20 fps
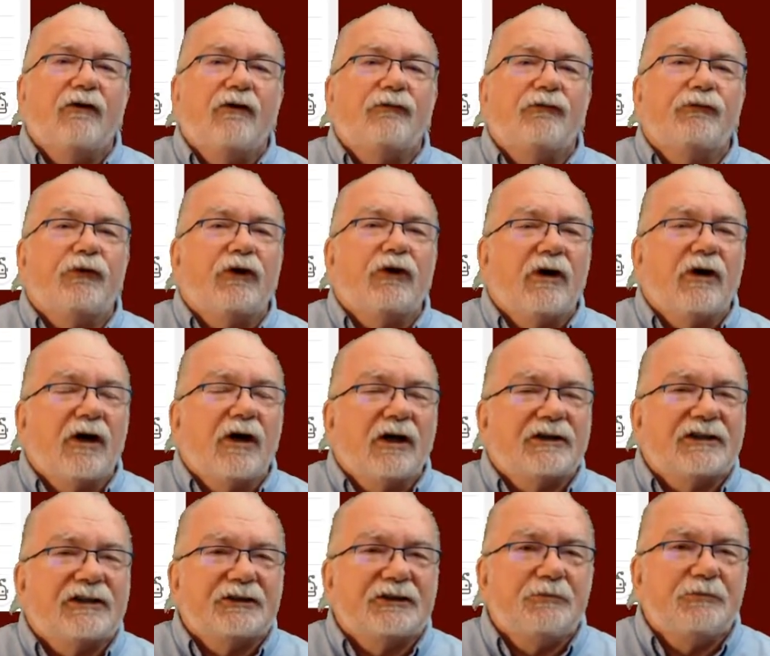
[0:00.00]
For a
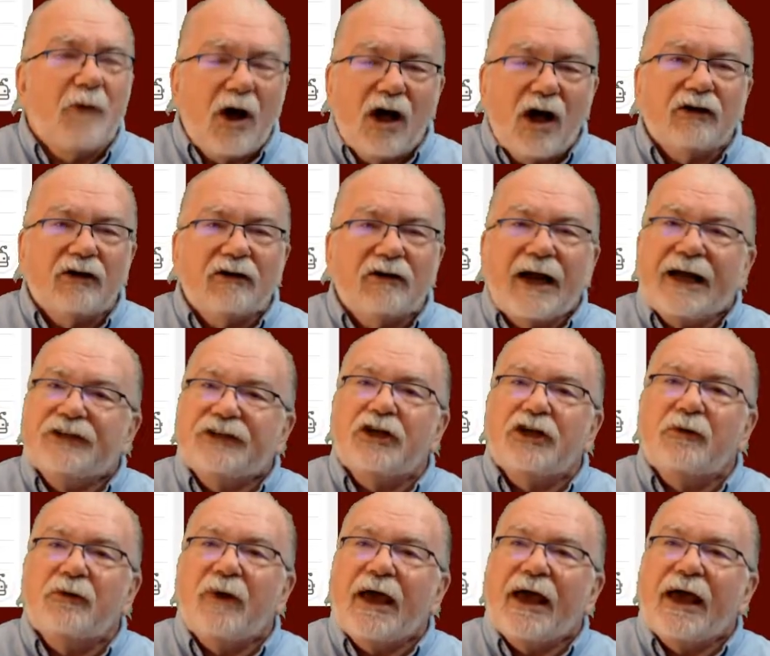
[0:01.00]
smaller
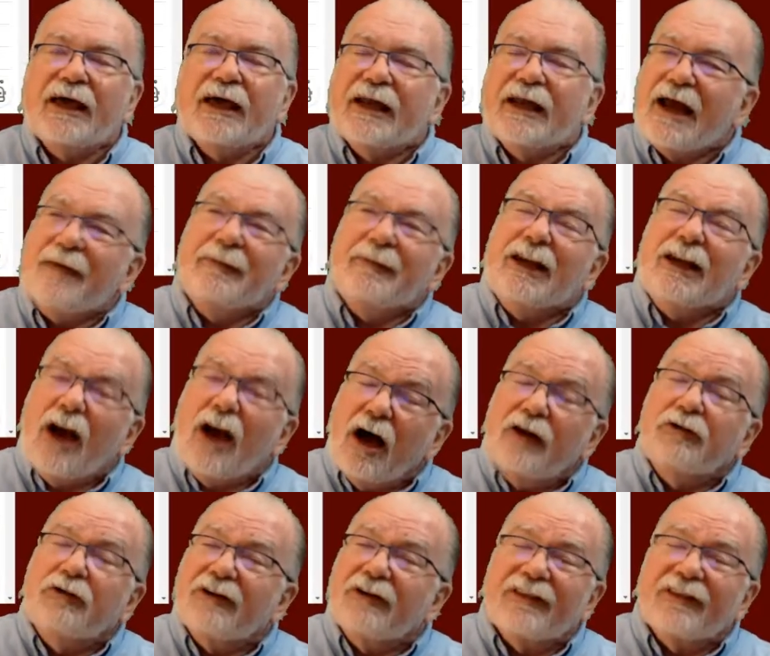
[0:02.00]
HOA, and I mean
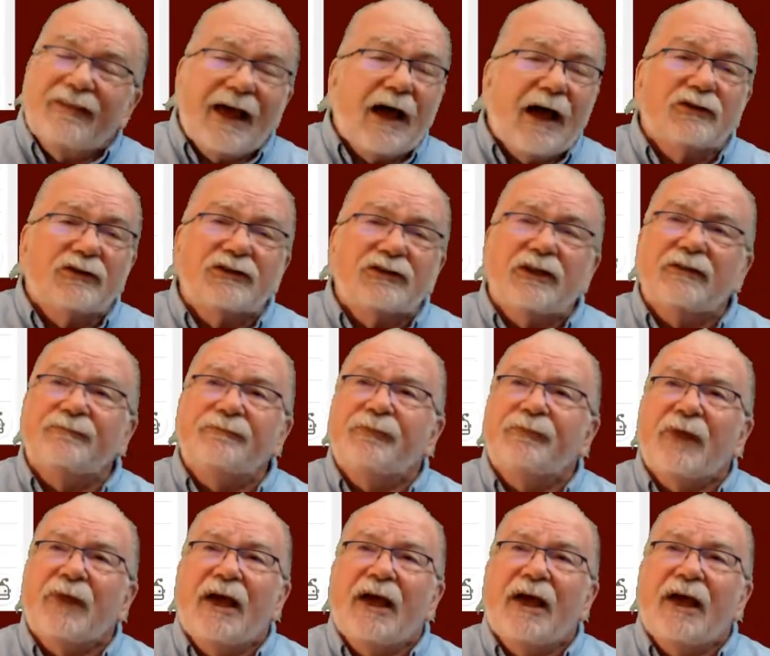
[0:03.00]
under 1,000,